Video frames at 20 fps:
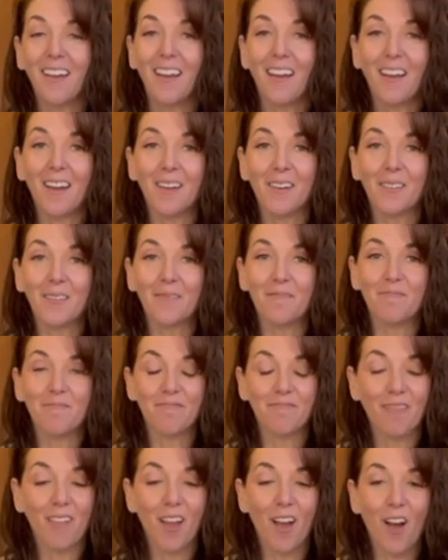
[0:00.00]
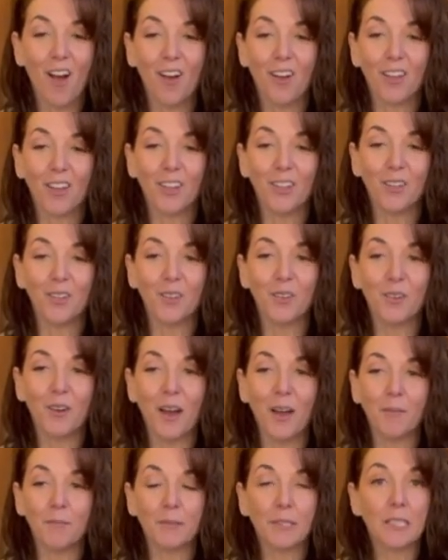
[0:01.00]
Um, all you
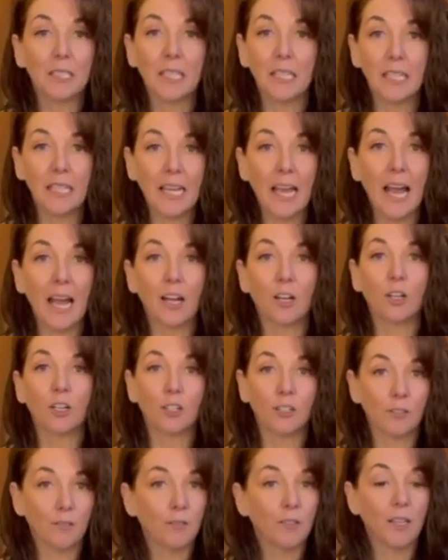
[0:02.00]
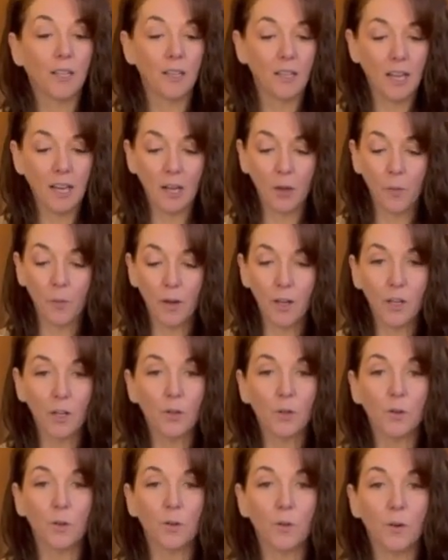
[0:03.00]
um, celiac or anyone
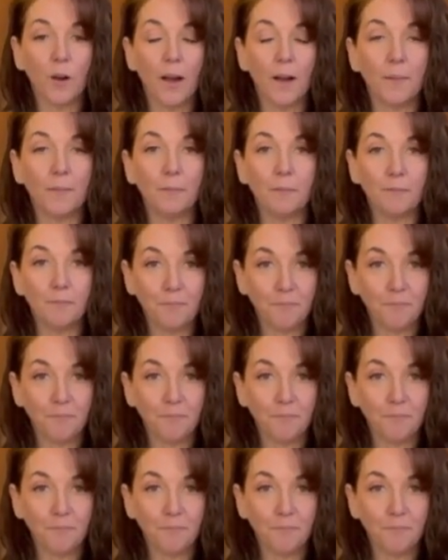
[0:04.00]
who um,